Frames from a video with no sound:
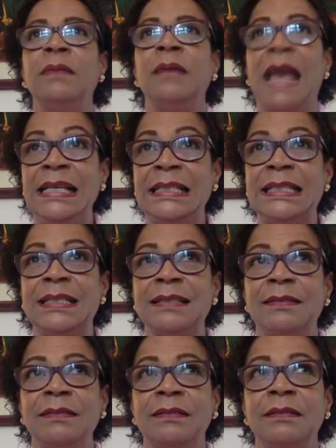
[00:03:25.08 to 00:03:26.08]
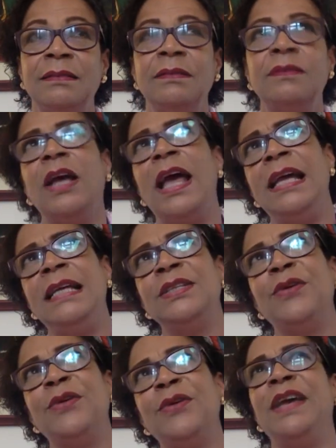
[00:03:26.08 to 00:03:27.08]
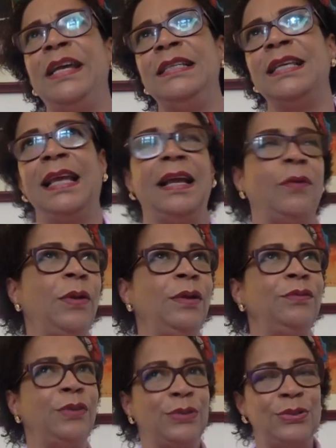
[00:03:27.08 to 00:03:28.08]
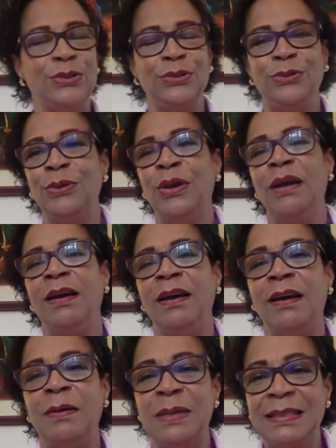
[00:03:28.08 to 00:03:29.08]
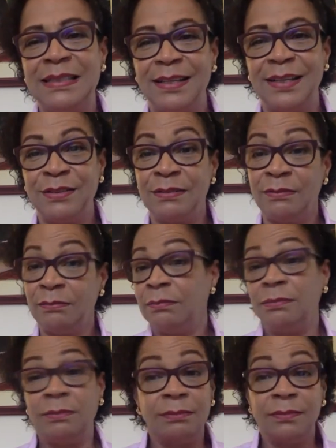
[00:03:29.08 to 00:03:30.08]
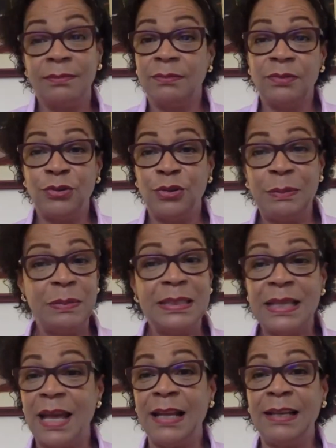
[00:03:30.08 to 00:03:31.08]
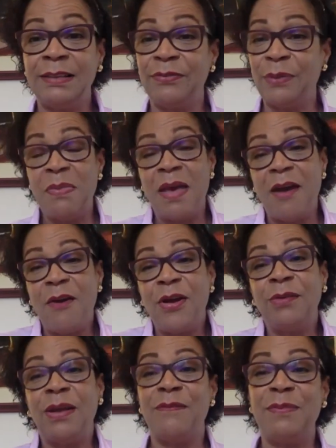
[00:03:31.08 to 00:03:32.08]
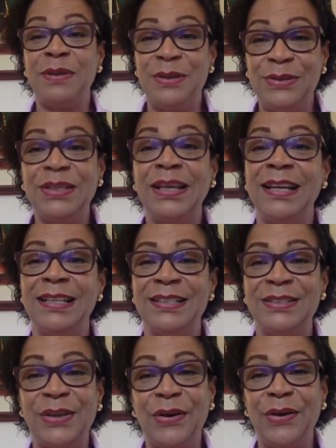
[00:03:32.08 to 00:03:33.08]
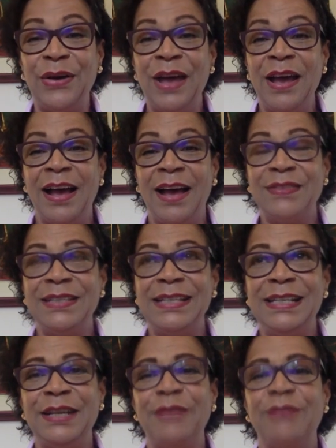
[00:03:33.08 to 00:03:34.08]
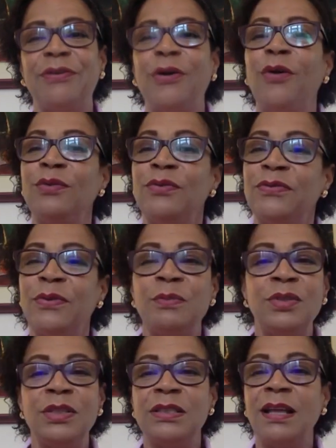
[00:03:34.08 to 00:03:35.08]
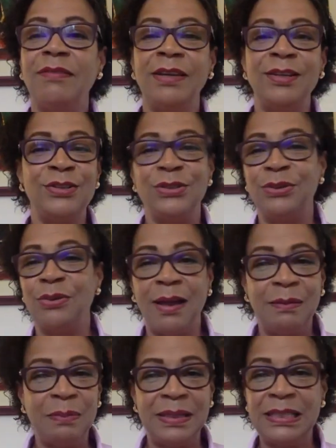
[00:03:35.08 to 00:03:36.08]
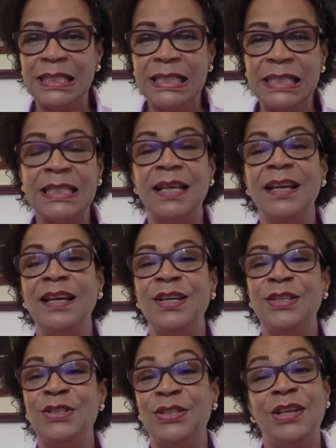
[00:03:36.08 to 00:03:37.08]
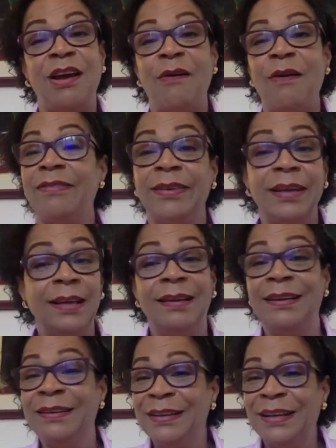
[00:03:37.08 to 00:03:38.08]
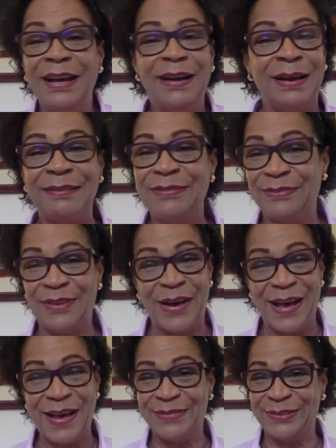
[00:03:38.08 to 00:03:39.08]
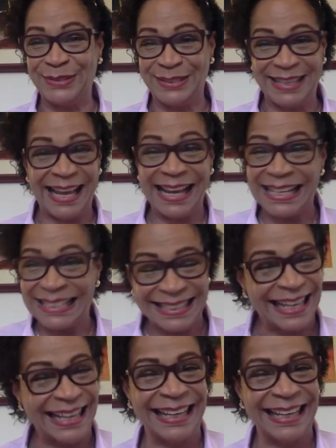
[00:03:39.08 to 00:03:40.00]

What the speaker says: ACE or FACE, I think, one of those two aesthetic treatments, and from there on I've been using it. So I've seen it evolve from just having 2 handpieces to now having 5 or 6,